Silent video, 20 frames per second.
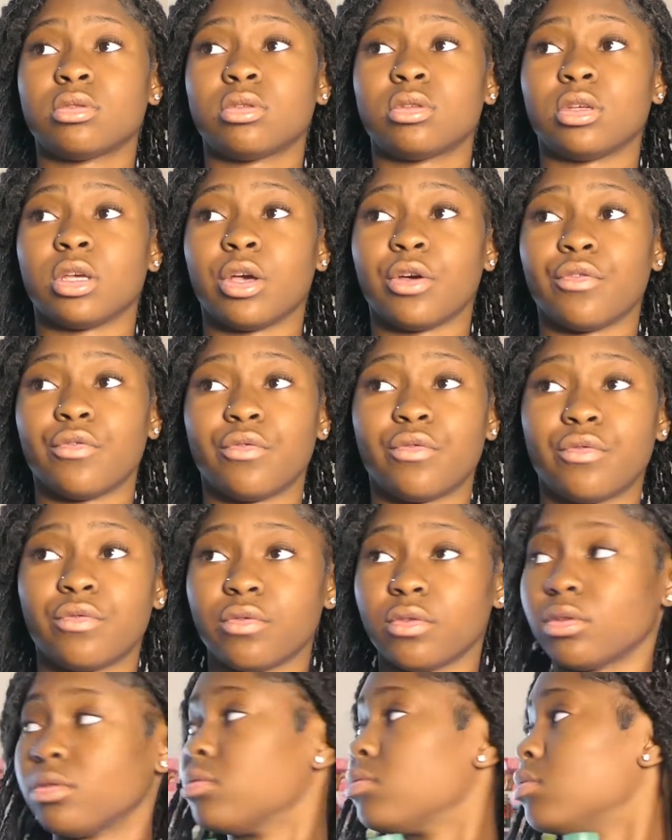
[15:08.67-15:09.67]
if
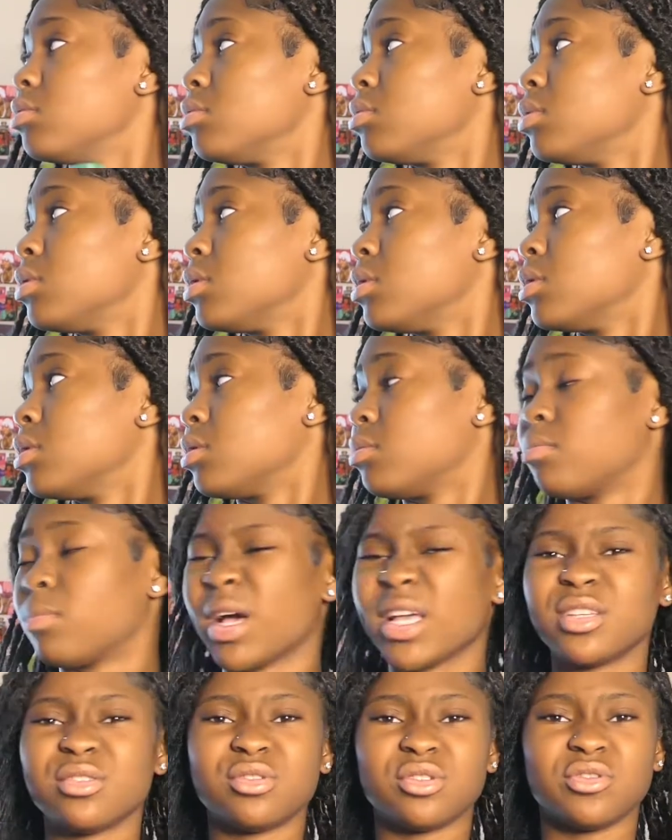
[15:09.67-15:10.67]
my
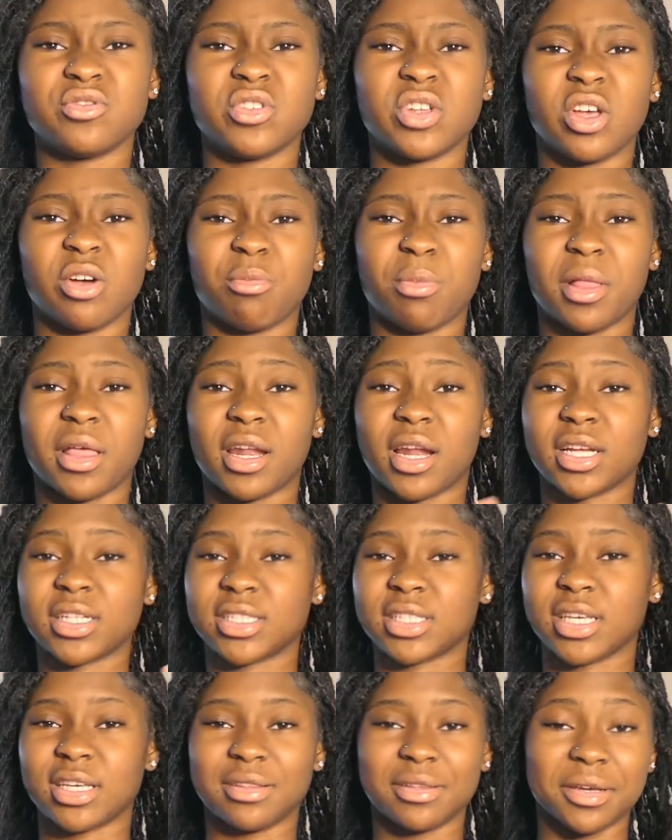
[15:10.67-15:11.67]
YouTube video playing, I just
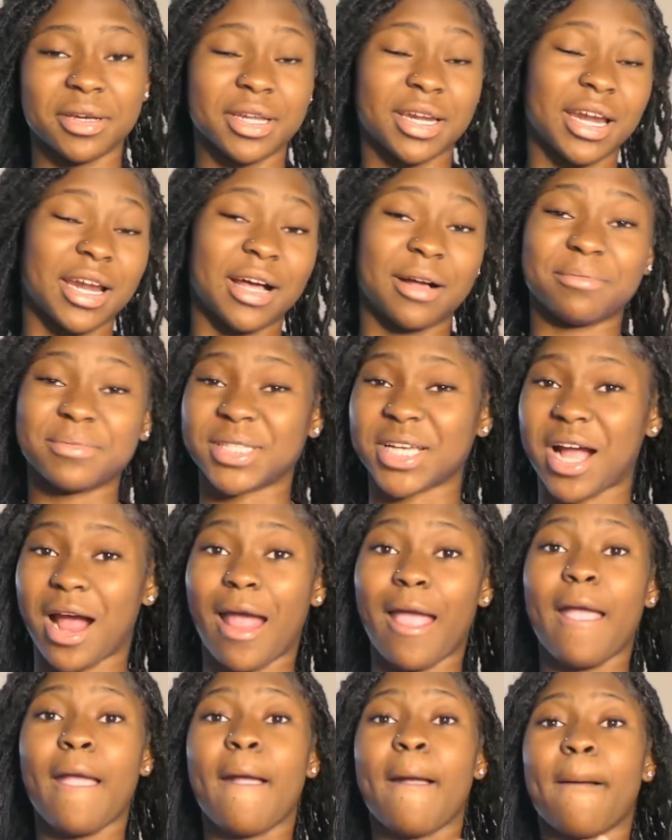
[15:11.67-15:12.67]
keep looking at it, I'm sorry.
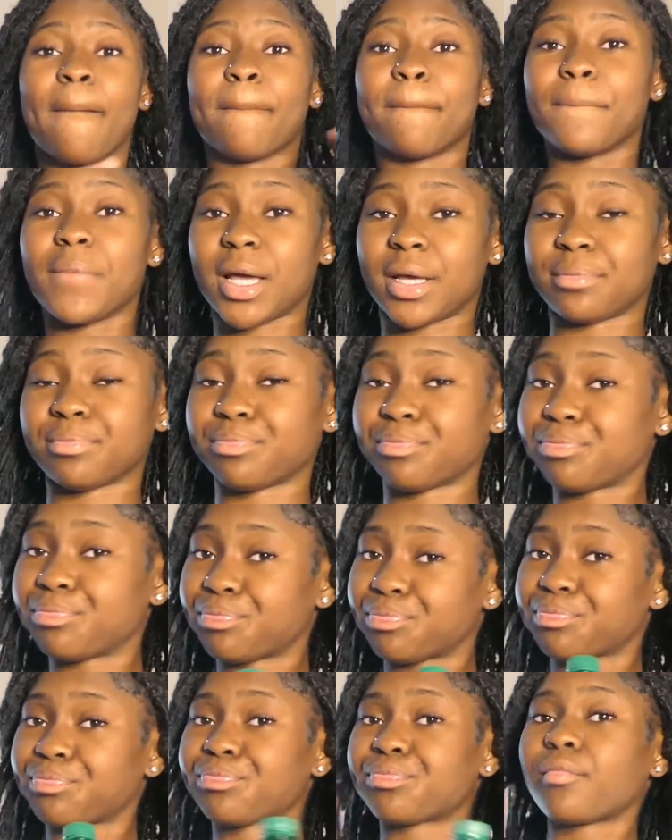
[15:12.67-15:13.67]
But
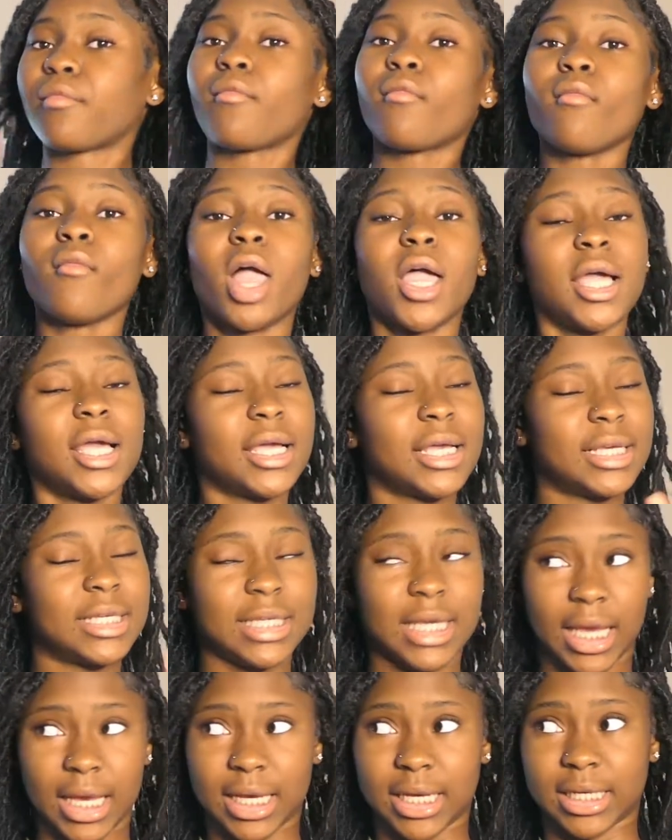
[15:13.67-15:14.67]

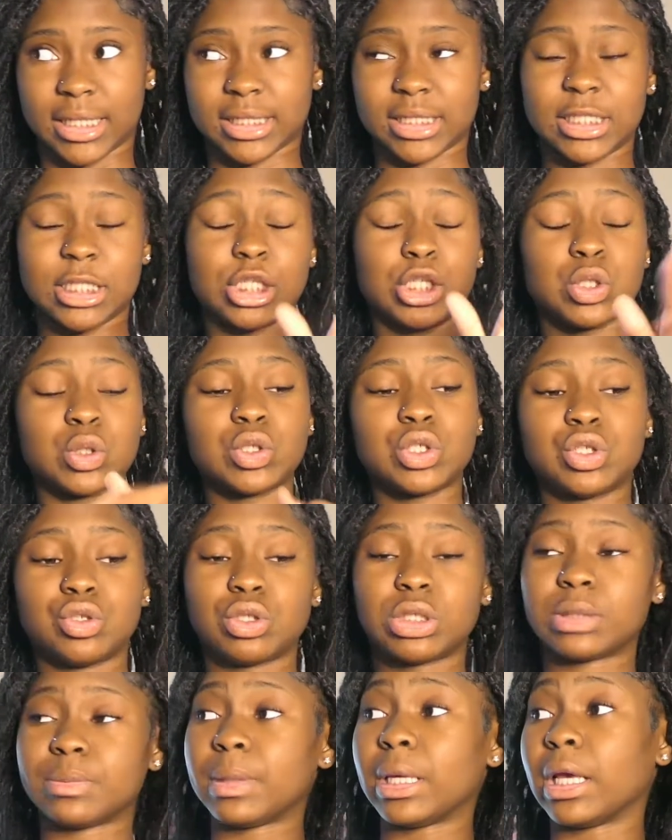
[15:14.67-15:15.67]
yes, use
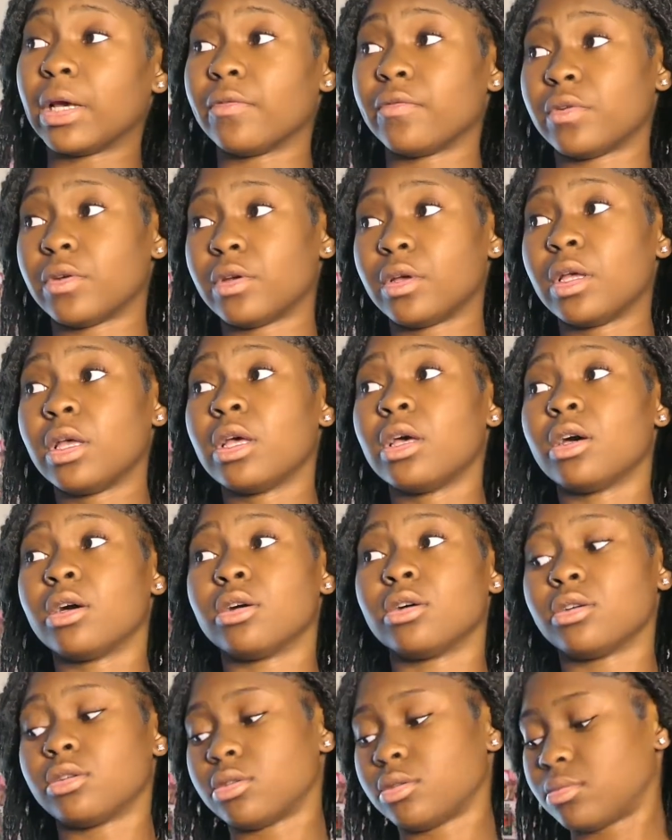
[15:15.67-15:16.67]
some Canva.
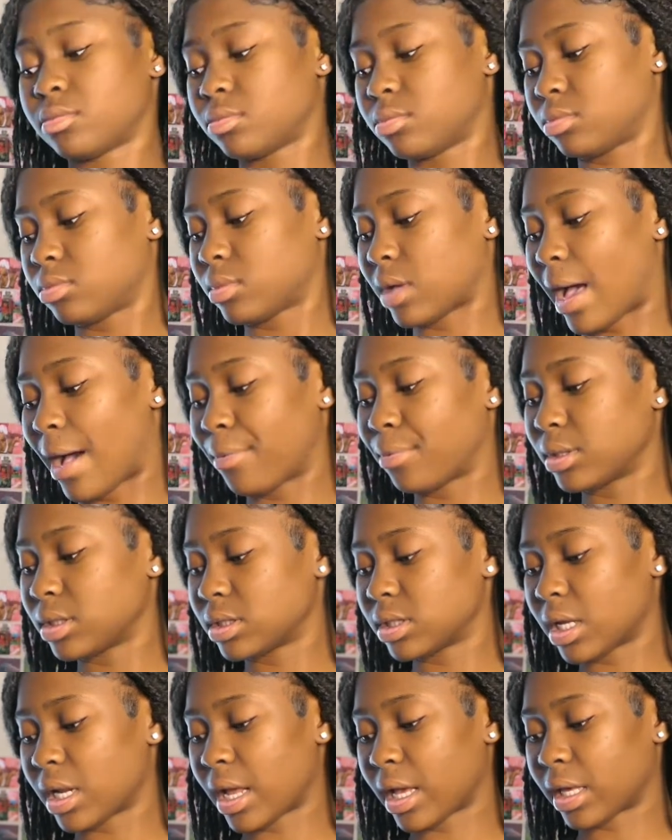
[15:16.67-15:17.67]
I wouldn't
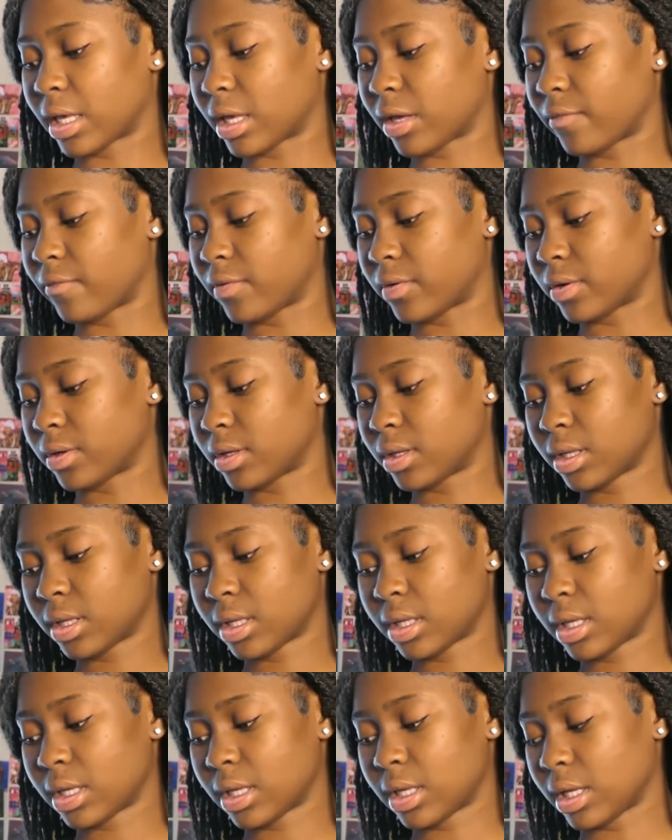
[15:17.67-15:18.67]
say that Canva
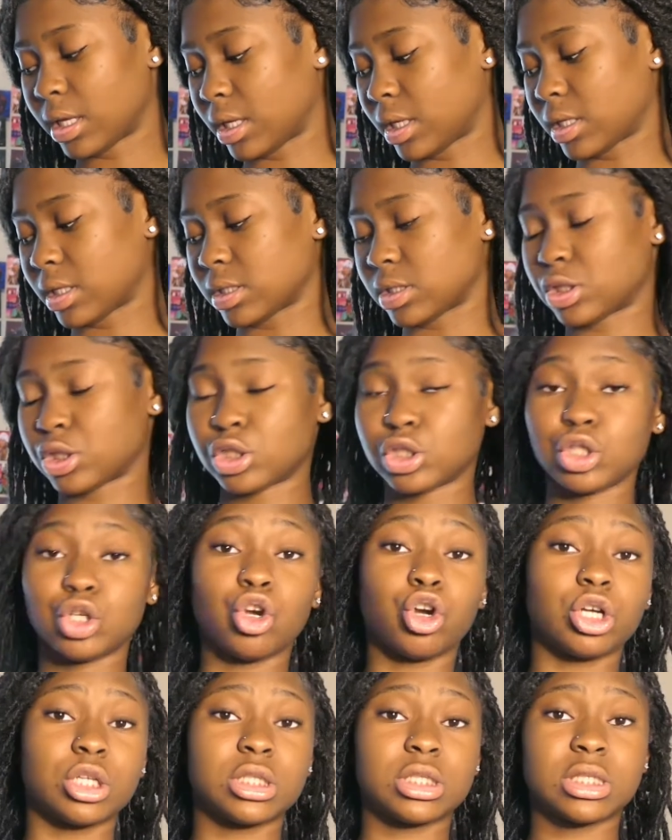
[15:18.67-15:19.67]
is
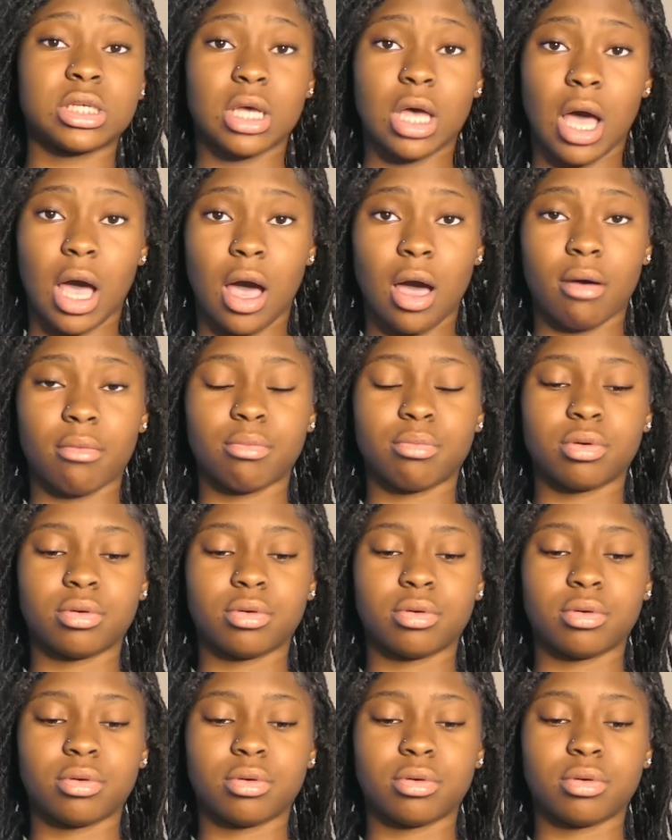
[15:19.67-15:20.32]
your top.